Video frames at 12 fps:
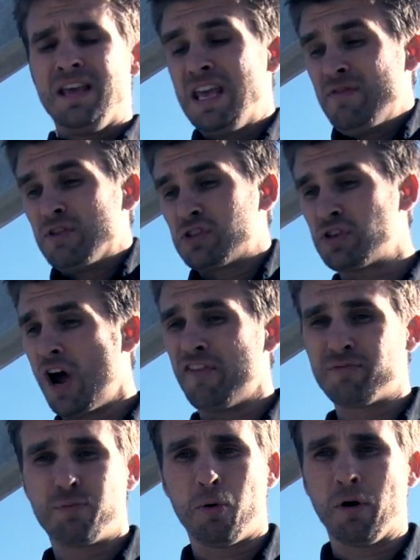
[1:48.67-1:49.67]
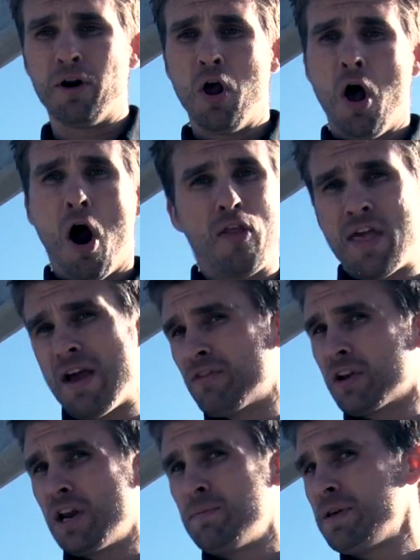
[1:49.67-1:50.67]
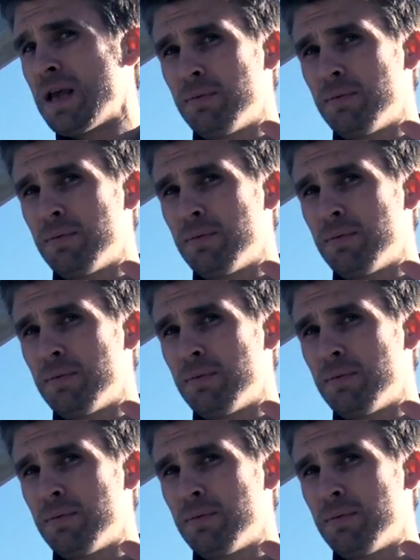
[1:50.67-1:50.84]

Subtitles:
Even soft porn, are they ever going to be